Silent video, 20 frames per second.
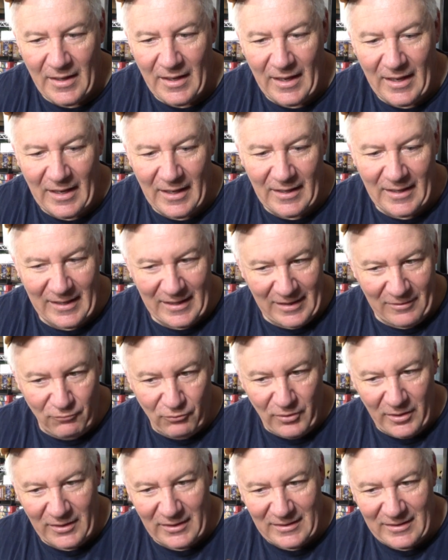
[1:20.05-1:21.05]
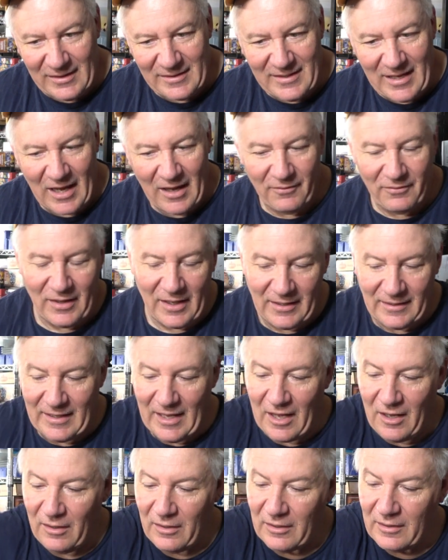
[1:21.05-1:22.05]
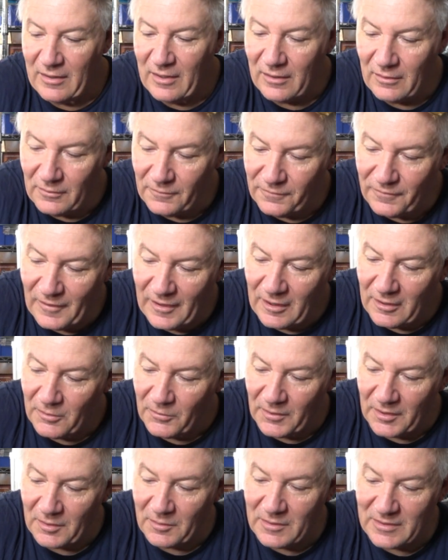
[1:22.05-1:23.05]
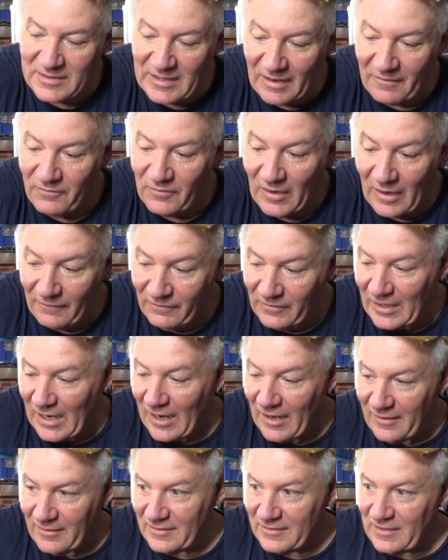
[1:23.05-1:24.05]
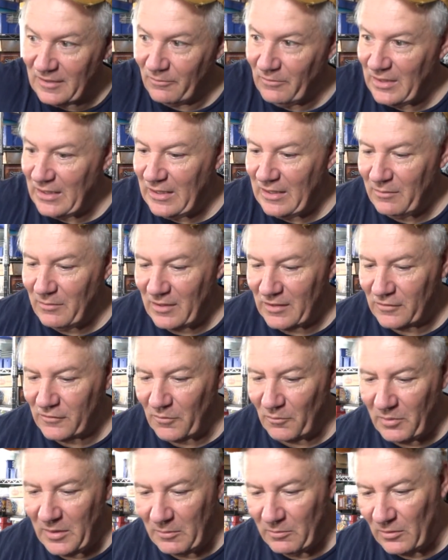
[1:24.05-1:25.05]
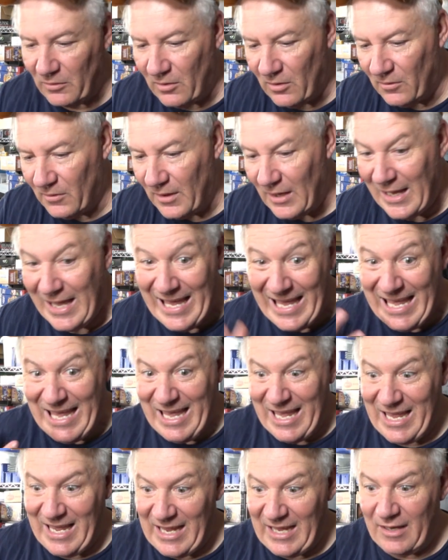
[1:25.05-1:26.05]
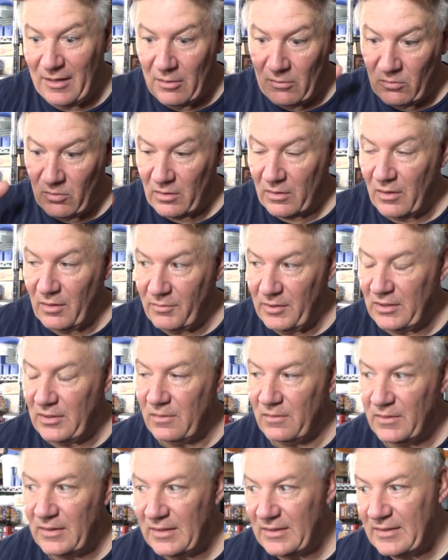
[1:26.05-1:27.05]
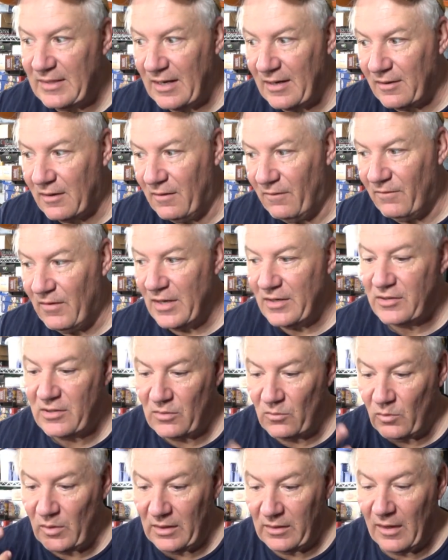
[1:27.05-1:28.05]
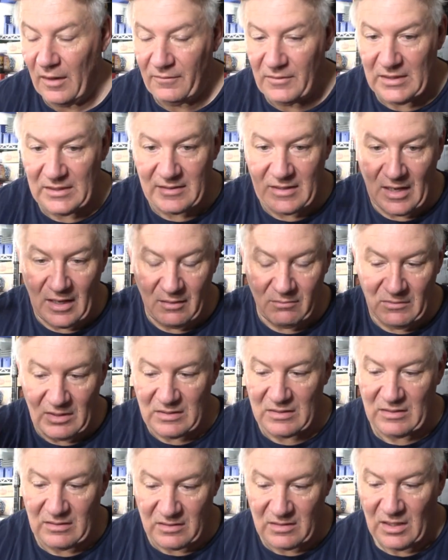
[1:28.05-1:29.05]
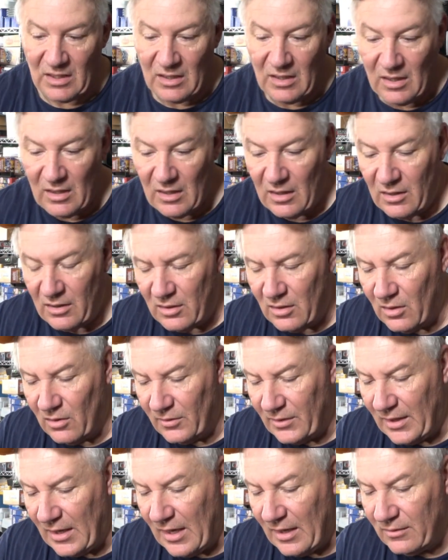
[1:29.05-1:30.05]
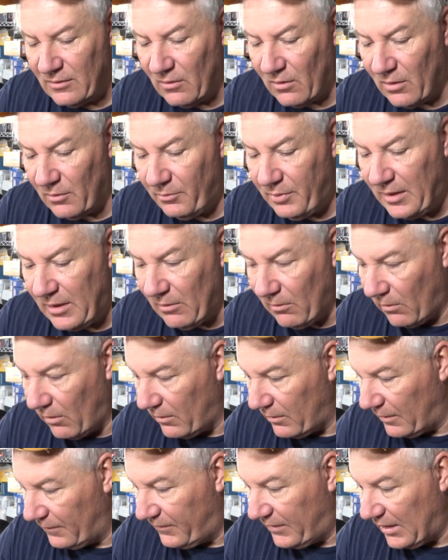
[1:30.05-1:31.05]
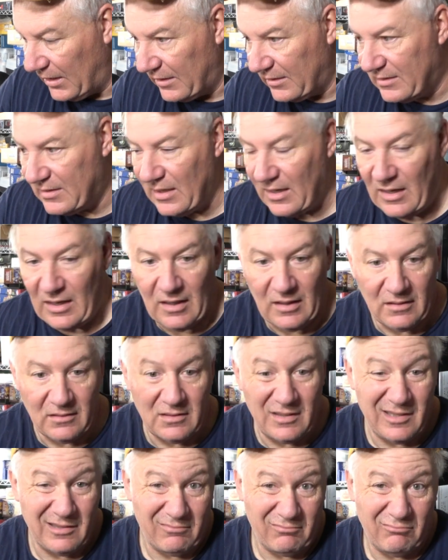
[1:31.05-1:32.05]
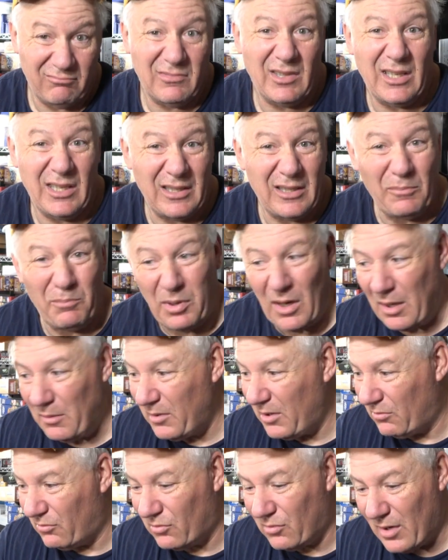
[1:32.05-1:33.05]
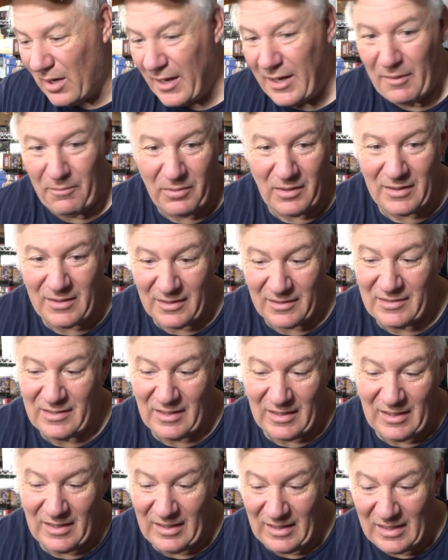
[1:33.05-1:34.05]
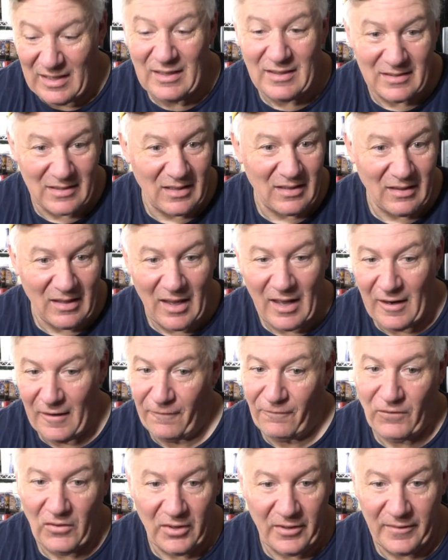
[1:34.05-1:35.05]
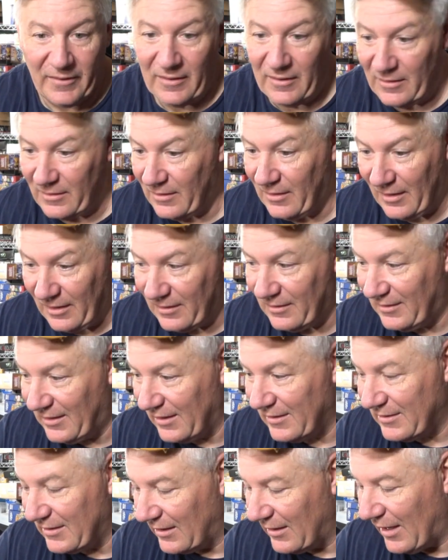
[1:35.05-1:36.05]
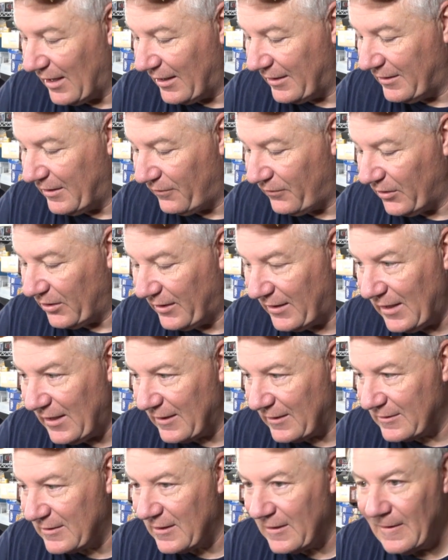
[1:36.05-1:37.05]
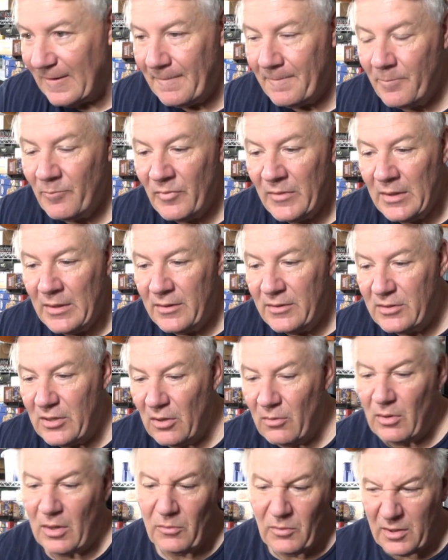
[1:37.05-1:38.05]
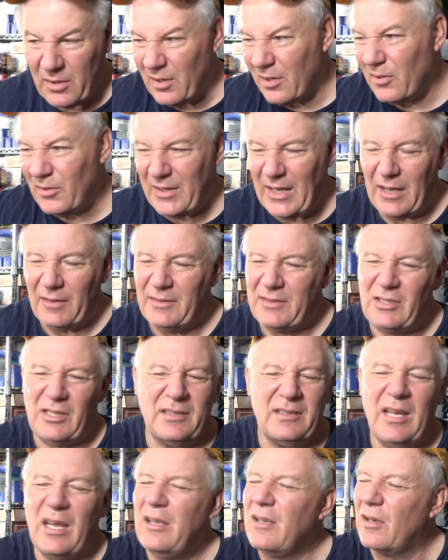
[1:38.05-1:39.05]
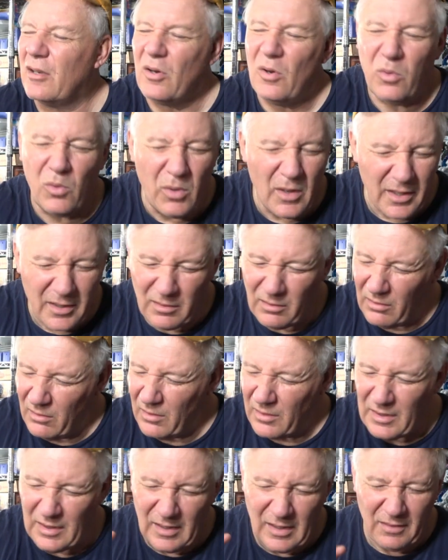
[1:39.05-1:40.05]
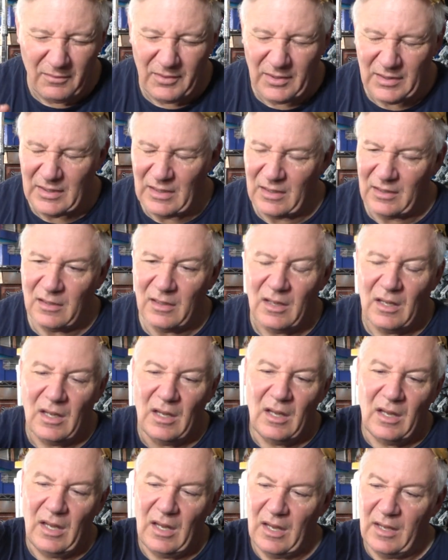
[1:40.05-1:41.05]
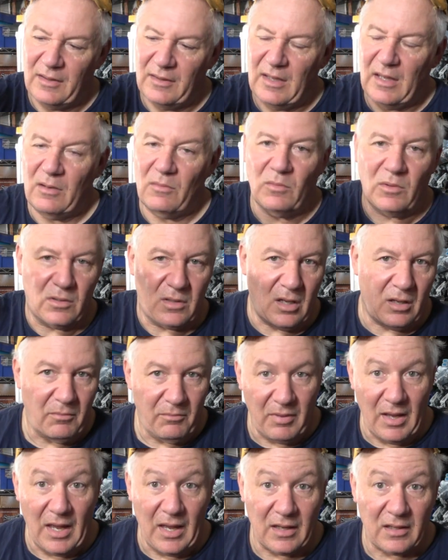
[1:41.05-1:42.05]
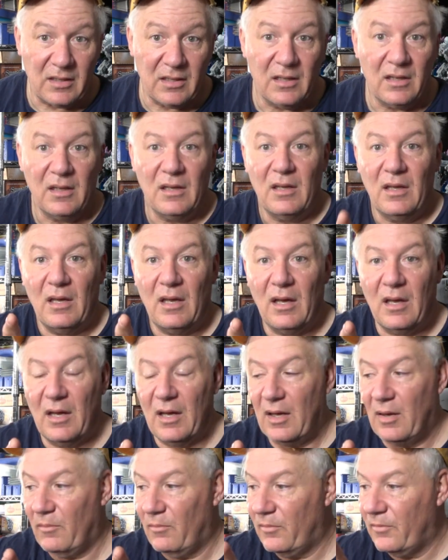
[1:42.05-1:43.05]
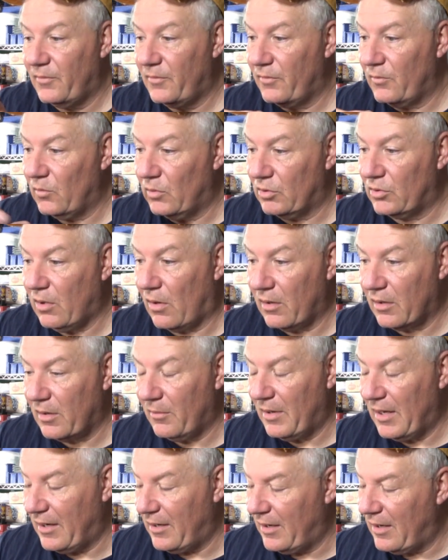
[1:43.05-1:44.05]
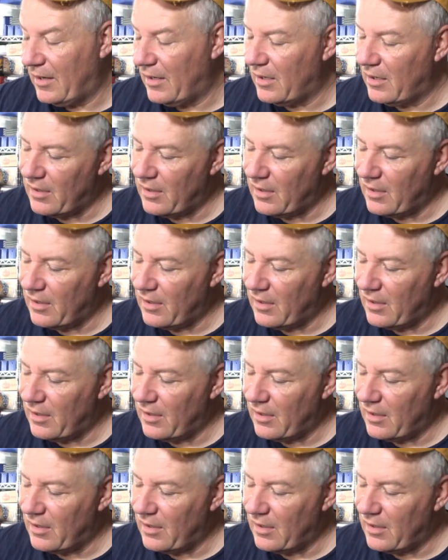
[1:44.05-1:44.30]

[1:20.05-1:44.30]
And it really does have a cult following because I've, I've gotten some emails from people going, hey, we're going to be doing this at a convention. We love this game. This is you know, the end all be all of things. And uh, they're probably right because it is a lot of fun and, and does a lot of different things. So we're going to go down, just take a quick look at everything, and then we'll come back. Um, we'll talk about it.